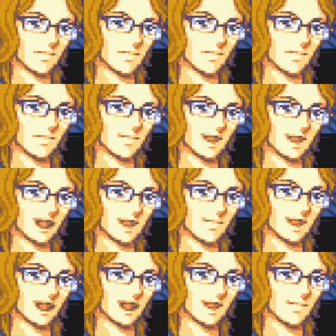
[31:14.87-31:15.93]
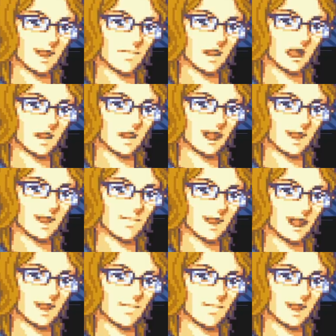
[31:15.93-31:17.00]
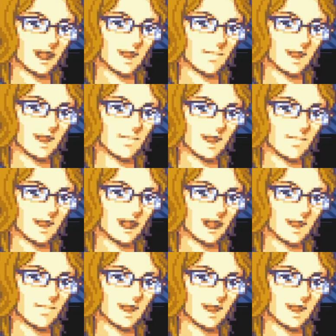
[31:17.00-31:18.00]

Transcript: I'm gonna go... Okay, nothing down here. Worth a check.